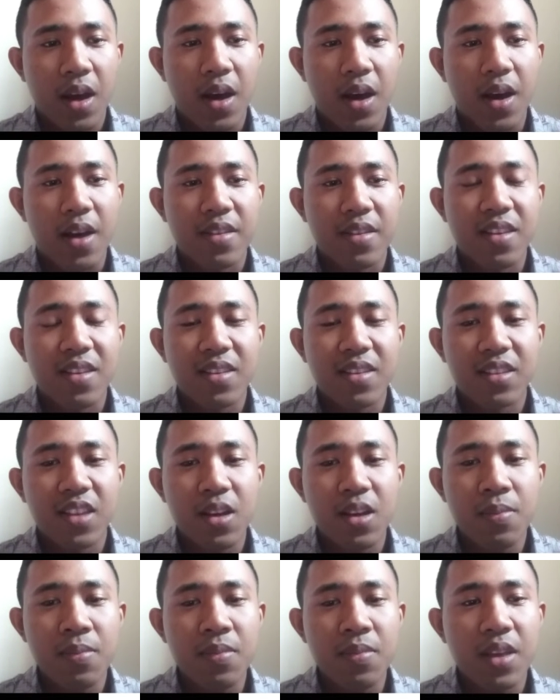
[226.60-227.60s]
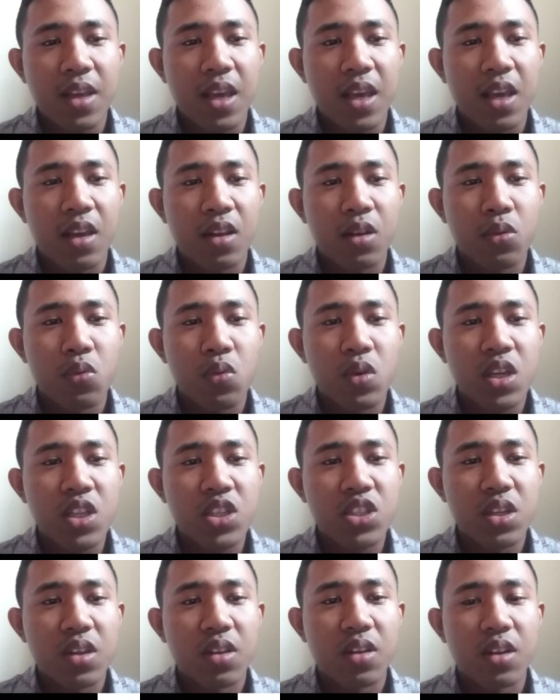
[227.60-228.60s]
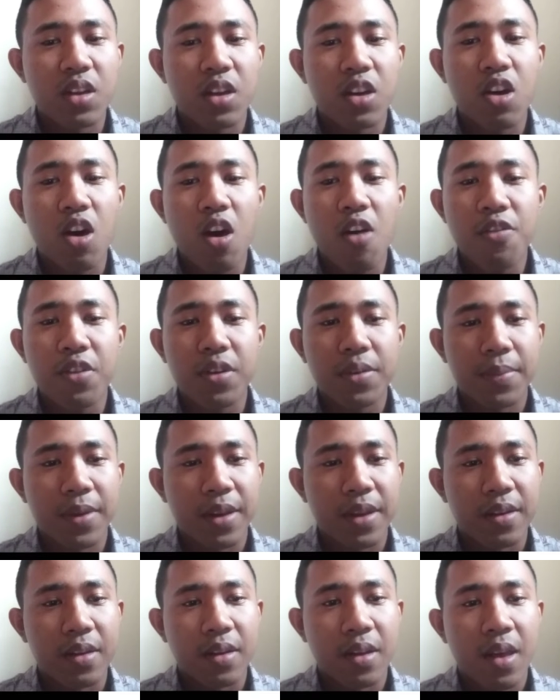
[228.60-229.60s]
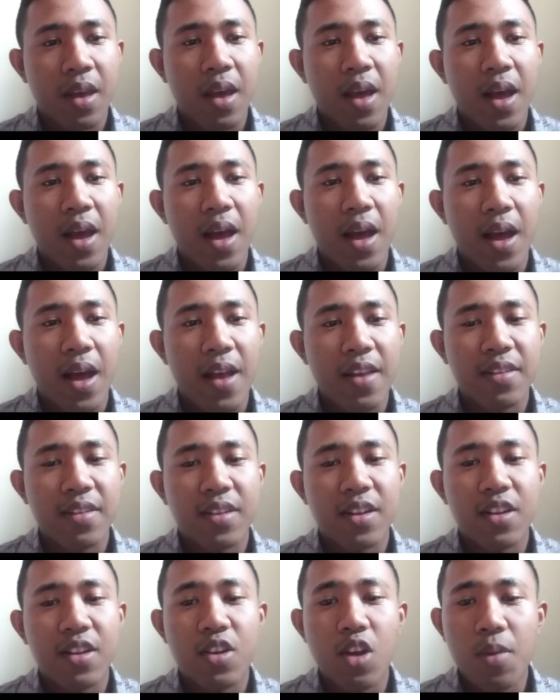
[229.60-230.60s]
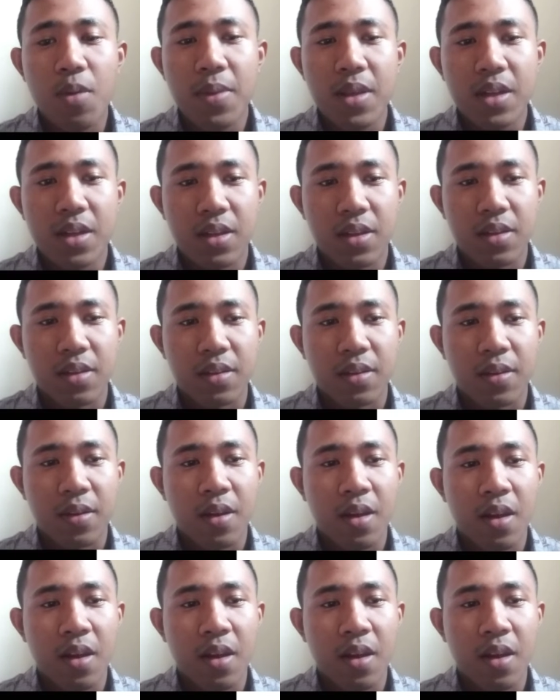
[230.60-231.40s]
A system in which the government has the dominant